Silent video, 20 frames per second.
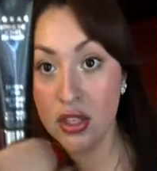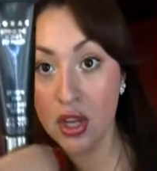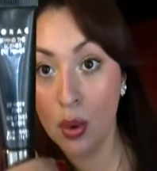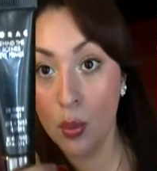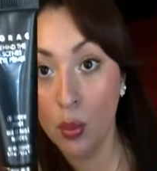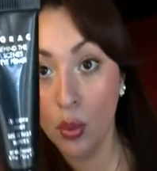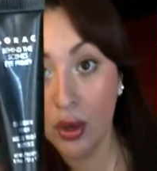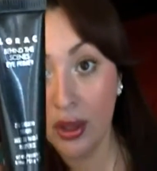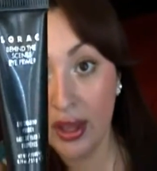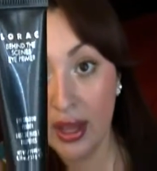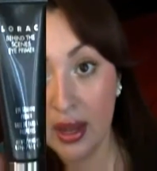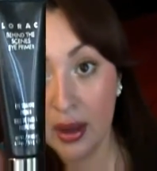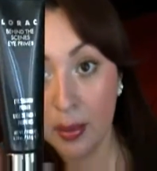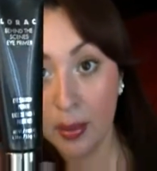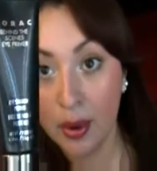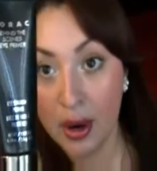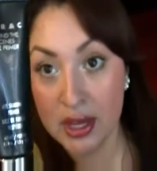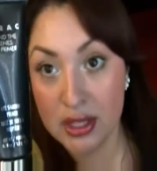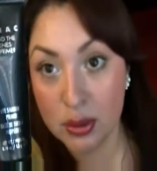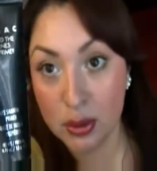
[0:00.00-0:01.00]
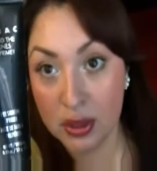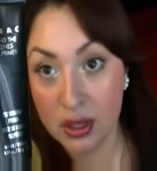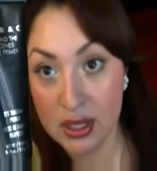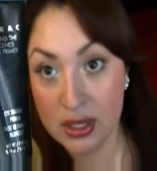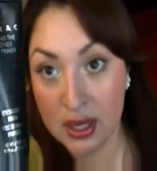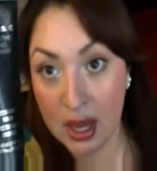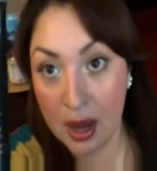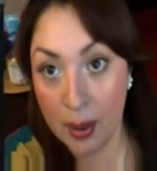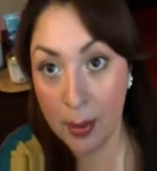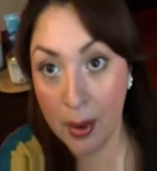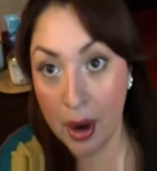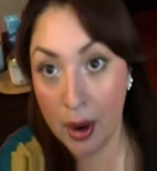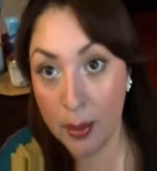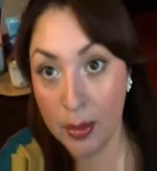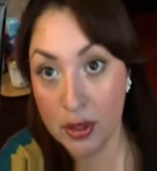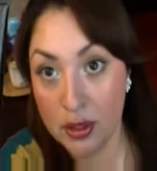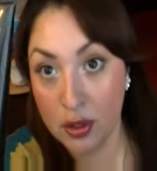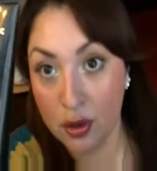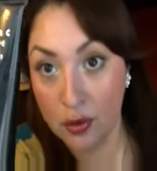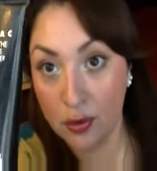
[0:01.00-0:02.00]
So I'm really impressed with this eye
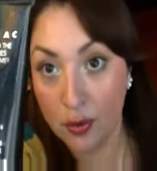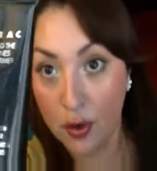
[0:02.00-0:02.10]
primer so